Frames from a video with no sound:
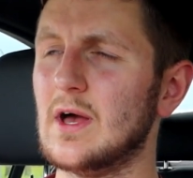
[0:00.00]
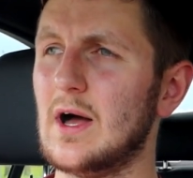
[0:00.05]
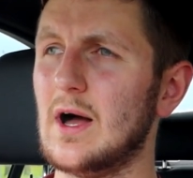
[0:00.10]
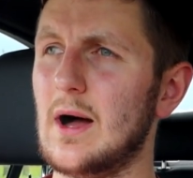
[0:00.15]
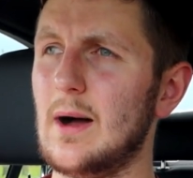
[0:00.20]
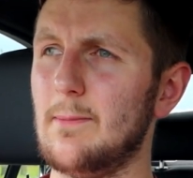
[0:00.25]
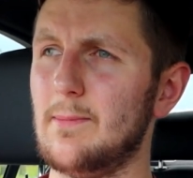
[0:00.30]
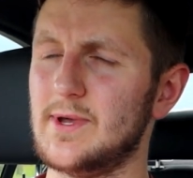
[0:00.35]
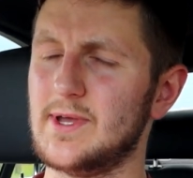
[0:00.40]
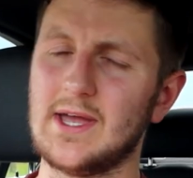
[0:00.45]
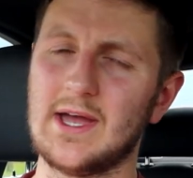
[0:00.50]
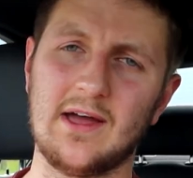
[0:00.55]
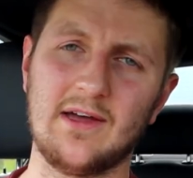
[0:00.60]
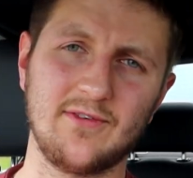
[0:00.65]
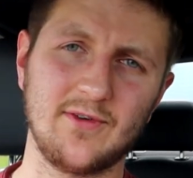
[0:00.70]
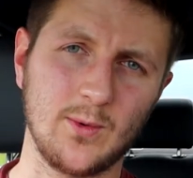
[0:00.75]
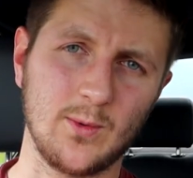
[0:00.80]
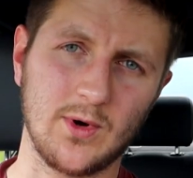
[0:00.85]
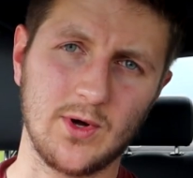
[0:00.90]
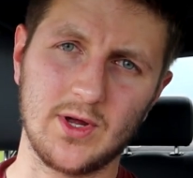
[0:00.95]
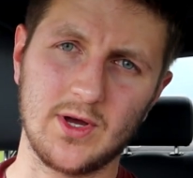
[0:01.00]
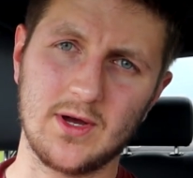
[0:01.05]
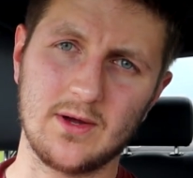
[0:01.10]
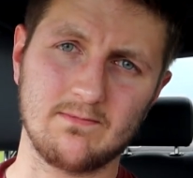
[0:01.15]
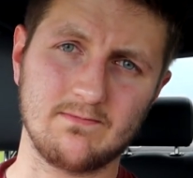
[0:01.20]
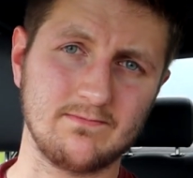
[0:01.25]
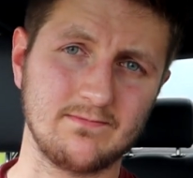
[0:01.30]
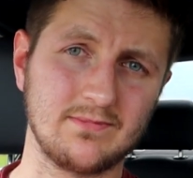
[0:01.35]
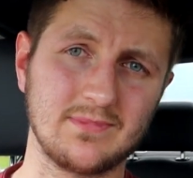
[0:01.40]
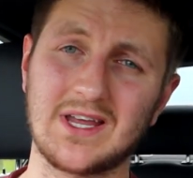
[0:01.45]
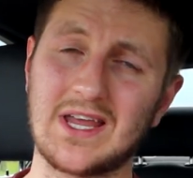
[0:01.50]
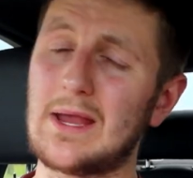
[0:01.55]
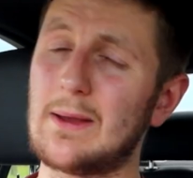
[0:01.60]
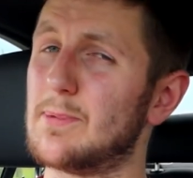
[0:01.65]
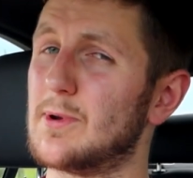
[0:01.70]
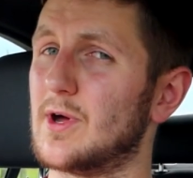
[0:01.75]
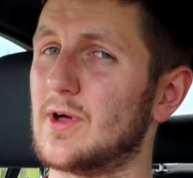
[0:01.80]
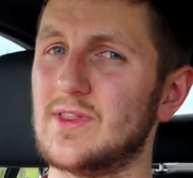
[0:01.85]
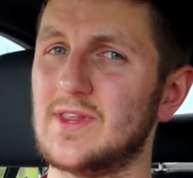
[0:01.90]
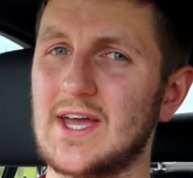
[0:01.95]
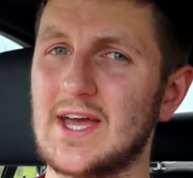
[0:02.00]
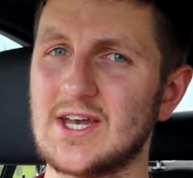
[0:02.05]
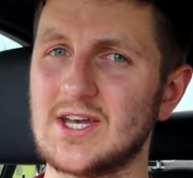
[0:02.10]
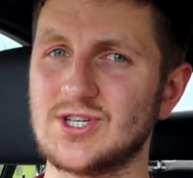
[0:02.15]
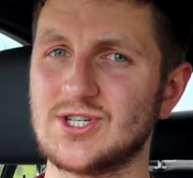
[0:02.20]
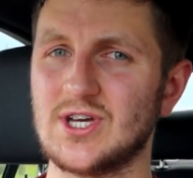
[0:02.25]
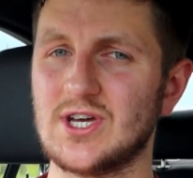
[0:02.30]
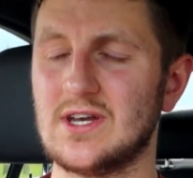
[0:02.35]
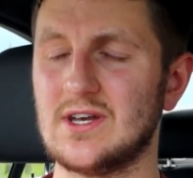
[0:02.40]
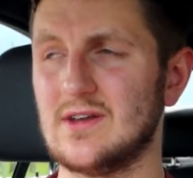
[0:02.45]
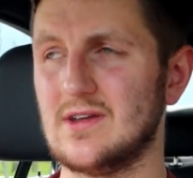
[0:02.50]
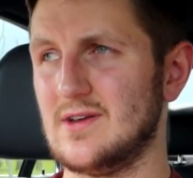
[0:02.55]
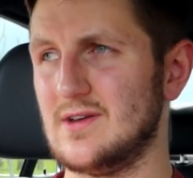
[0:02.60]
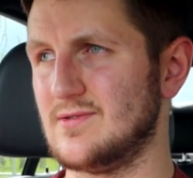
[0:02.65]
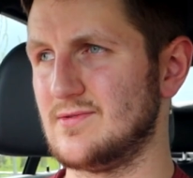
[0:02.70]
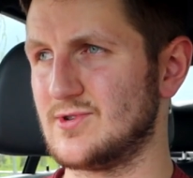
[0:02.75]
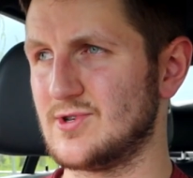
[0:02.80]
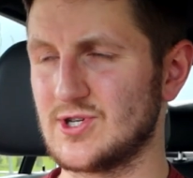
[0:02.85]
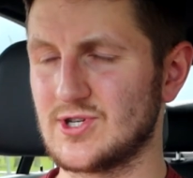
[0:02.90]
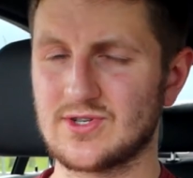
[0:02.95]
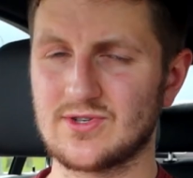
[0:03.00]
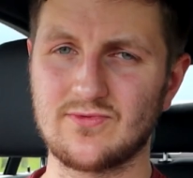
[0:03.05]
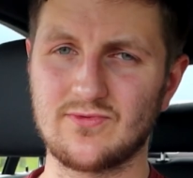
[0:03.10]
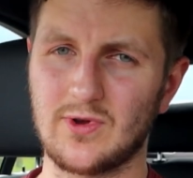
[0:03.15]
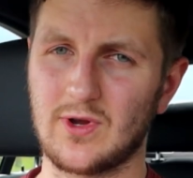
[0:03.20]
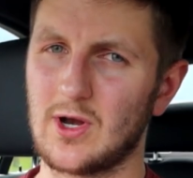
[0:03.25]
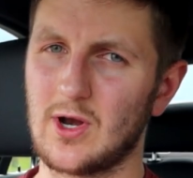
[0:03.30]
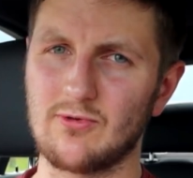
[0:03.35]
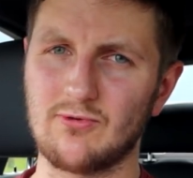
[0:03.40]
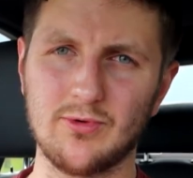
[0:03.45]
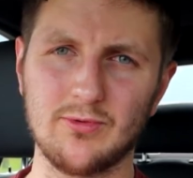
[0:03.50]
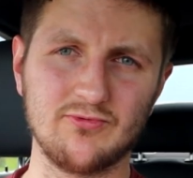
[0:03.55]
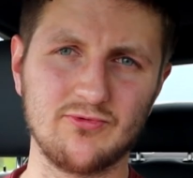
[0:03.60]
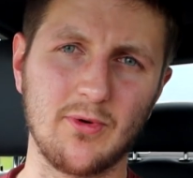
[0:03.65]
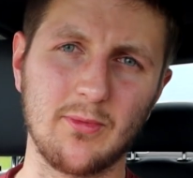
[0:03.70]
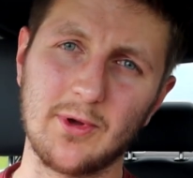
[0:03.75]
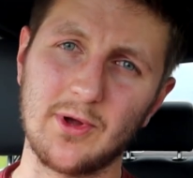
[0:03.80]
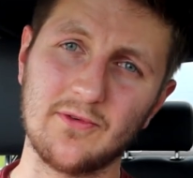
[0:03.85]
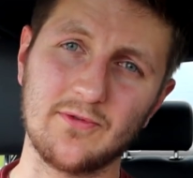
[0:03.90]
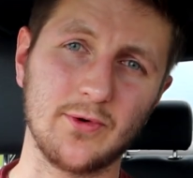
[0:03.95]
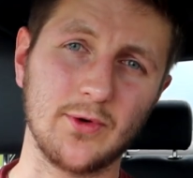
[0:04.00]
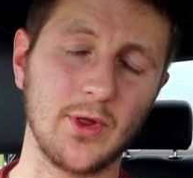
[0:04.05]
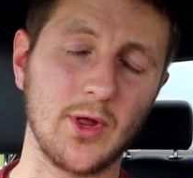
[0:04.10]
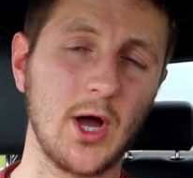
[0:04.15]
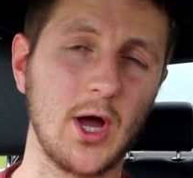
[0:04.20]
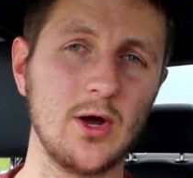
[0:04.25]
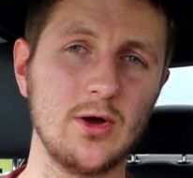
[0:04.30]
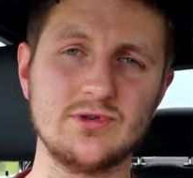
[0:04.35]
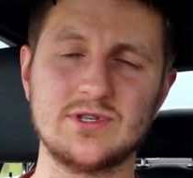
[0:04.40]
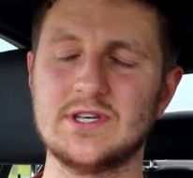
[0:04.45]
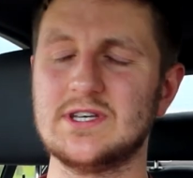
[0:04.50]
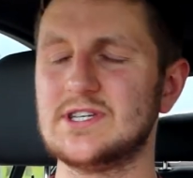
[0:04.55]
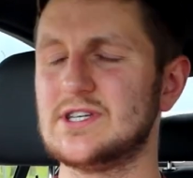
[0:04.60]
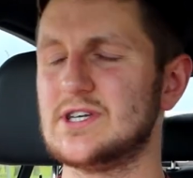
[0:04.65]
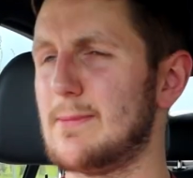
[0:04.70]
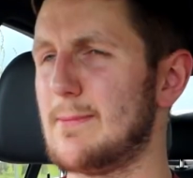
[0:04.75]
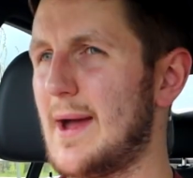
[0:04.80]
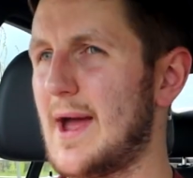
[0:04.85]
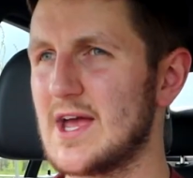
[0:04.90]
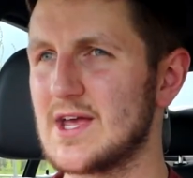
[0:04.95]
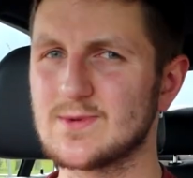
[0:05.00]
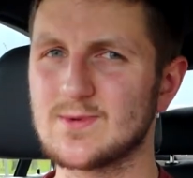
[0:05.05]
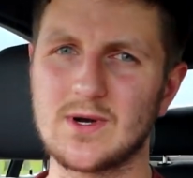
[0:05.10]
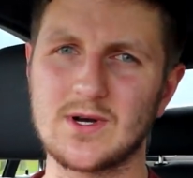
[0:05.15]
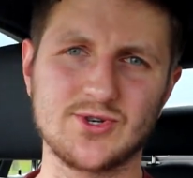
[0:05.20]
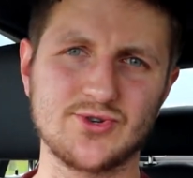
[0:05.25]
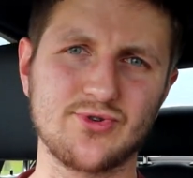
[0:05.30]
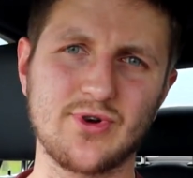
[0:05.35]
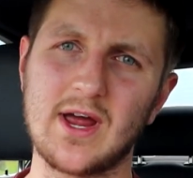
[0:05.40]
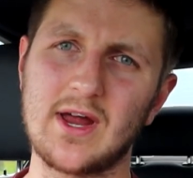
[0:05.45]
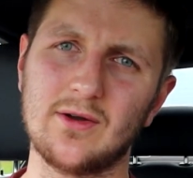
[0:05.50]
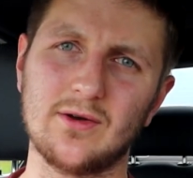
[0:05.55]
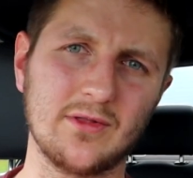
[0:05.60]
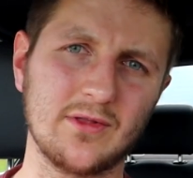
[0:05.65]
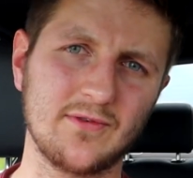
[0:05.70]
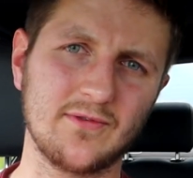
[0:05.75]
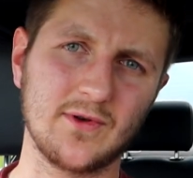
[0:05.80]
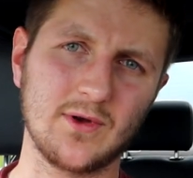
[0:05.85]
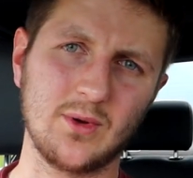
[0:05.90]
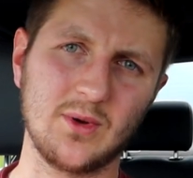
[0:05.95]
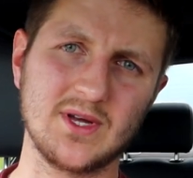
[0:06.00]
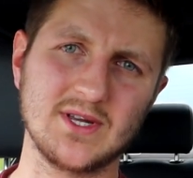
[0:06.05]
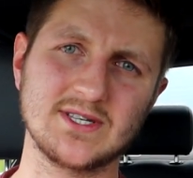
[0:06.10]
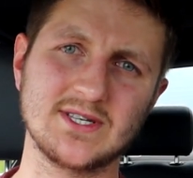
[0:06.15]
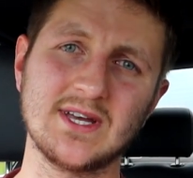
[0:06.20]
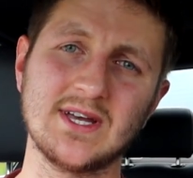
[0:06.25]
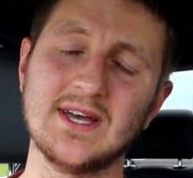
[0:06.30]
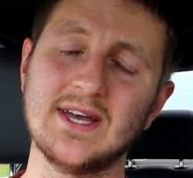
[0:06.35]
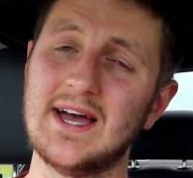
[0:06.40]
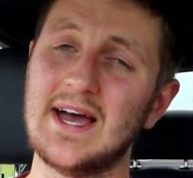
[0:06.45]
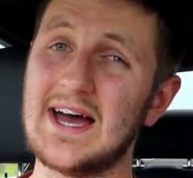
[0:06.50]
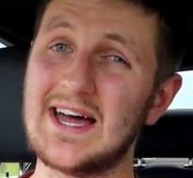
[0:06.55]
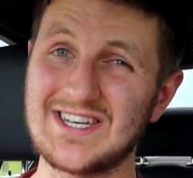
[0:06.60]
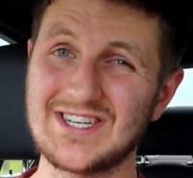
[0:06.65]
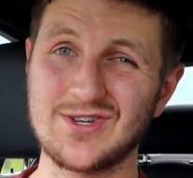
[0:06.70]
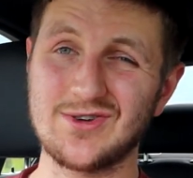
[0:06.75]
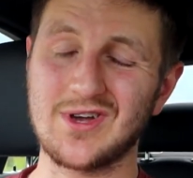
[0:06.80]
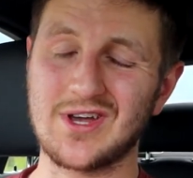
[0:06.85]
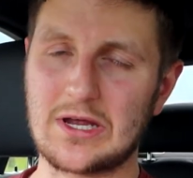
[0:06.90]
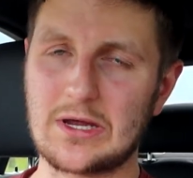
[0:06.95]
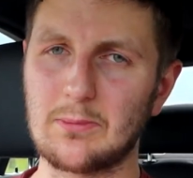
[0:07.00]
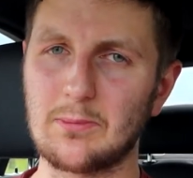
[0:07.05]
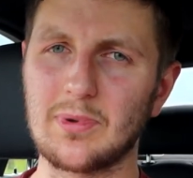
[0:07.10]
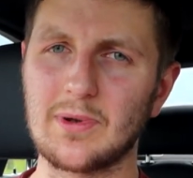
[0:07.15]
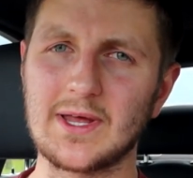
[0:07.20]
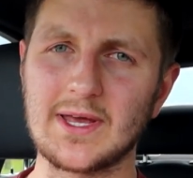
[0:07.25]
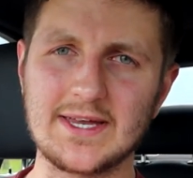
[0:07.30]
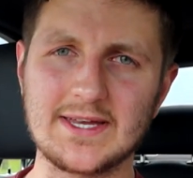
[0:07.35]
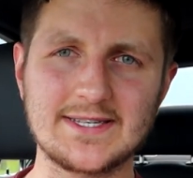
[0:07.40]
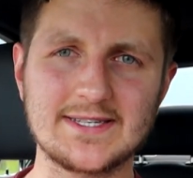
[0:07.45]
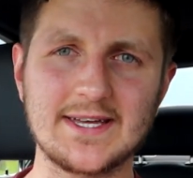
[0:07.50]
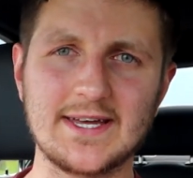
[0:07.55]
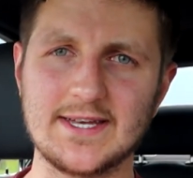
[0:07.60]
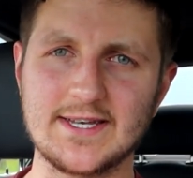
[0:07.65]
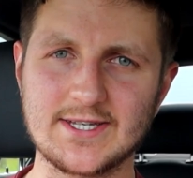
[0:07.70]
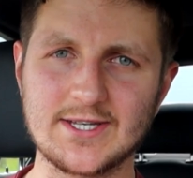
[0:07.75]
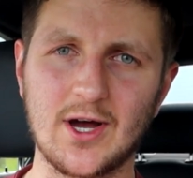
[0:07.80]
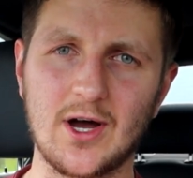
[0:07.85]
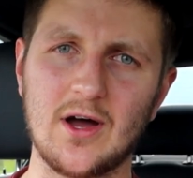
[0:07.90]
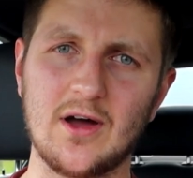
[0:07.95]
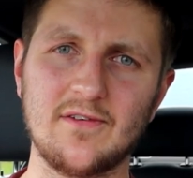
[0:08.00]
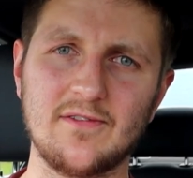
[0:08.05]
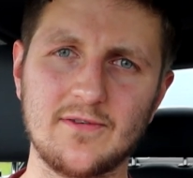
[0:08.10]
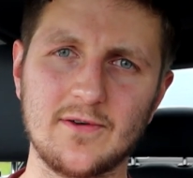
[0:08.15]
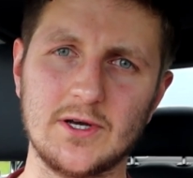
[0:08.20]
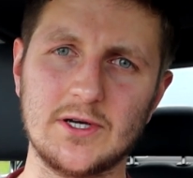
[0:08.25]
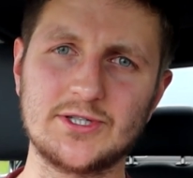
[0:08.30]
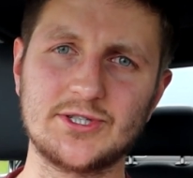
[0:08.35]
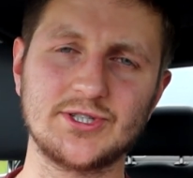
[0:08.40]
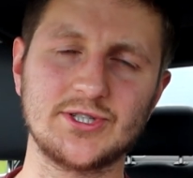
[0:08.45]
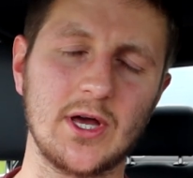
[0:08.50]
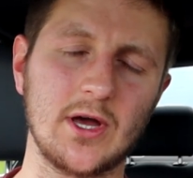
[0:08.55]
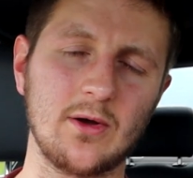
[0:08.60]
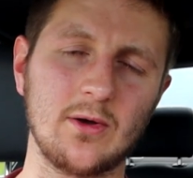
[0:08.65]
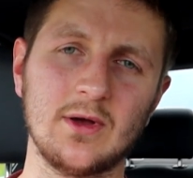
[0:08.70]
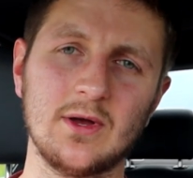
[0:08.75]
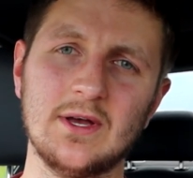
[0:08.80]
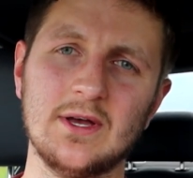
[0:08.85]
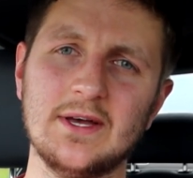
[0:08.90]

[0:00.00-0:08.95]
Um, but yeah, if you want to keep it on the engine and just, you know, re remove all the hoses, you may as well drain all the fluid and do a complete entire flush. So